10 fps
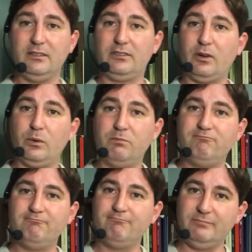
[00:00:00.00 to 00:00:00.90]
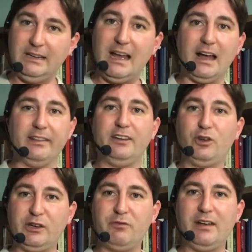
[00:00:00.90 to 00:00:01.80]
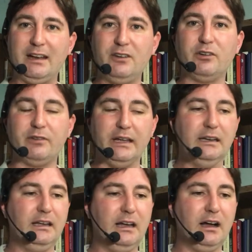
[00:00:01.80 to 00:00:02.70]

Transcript: So yeah, they took advantage of it.